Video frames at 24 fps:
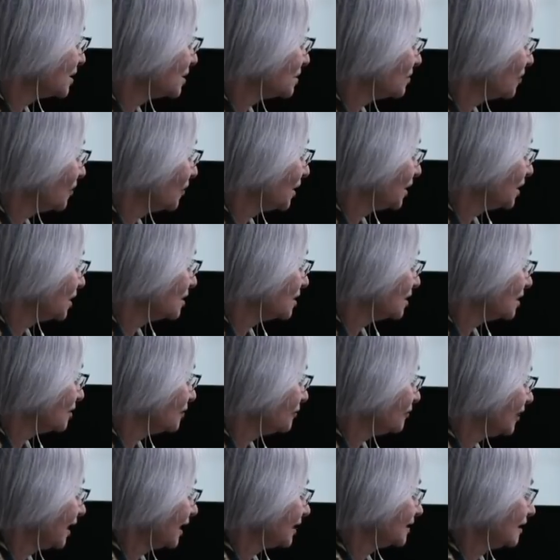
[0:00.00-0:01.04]
is pointing to the
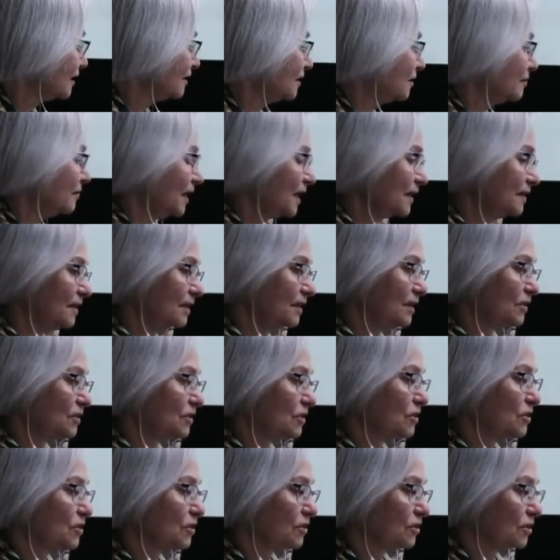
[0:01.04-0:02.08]
fact that the
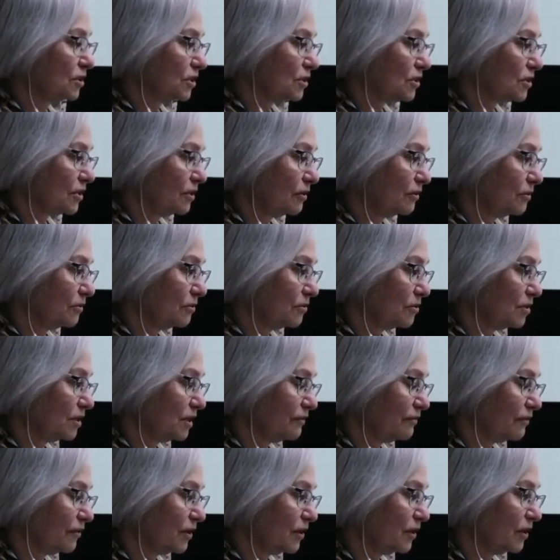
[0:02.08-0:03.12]
Methodist Church is going through a
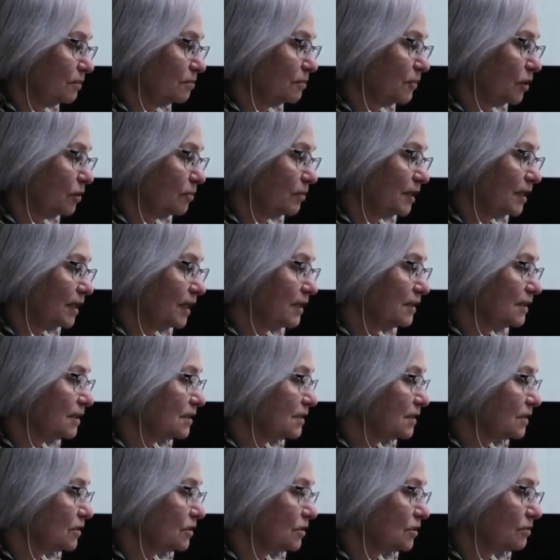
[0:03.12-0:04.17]
difficult moment on
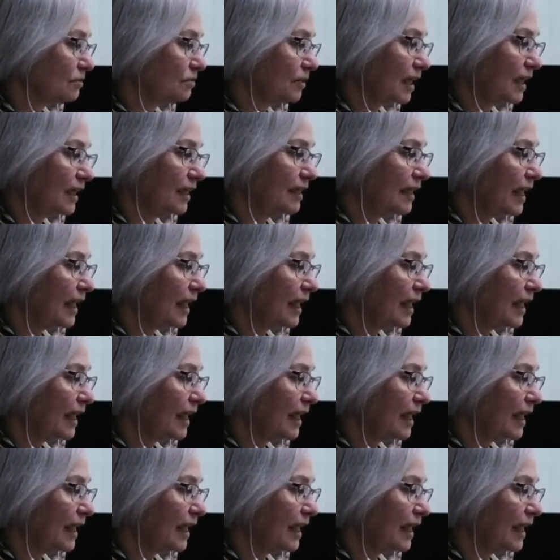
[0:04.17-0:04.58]
this issue right